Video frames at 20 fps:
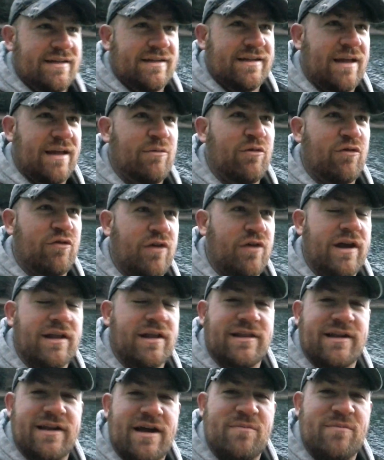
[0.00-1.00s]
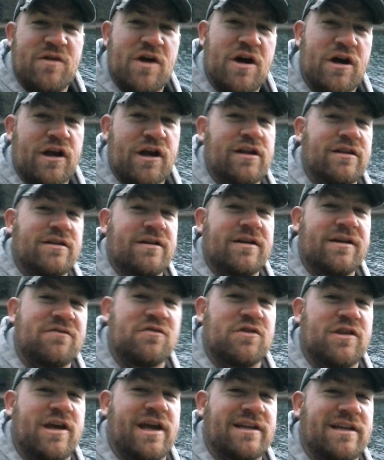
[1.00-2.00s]
And I'm afraid that I'm not going to
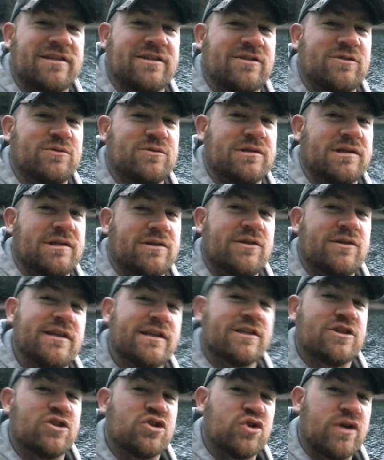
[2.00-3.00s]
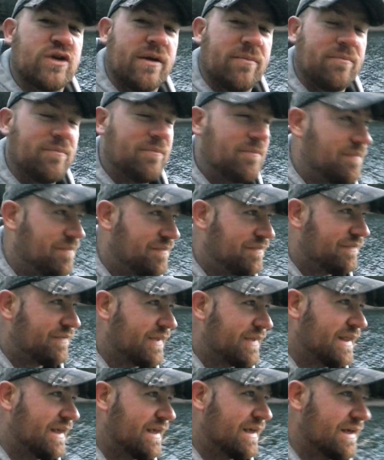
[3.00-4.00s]
deliver that story on this trip.
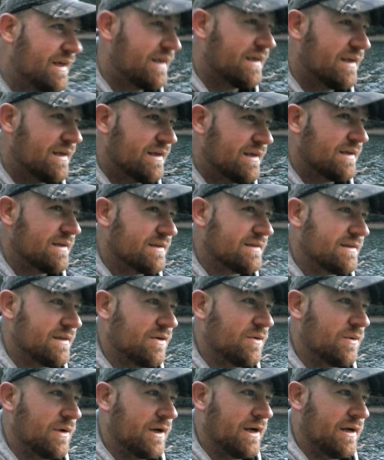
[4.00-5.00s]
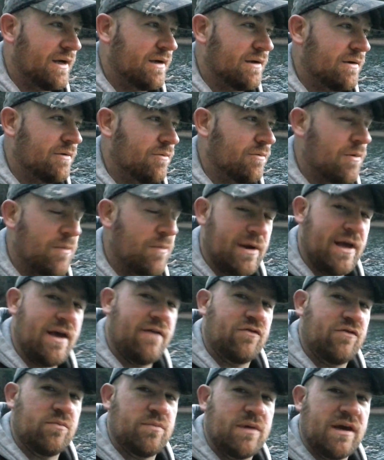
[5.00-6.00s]
So we went
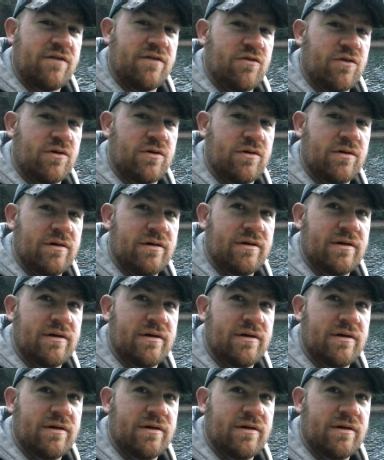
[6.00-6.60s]
after beaver.